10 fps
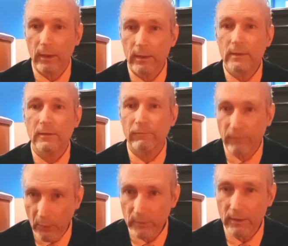He's a
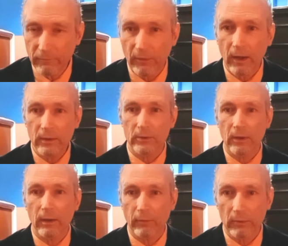founding father
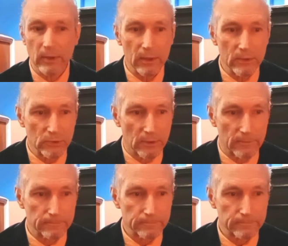of our nation.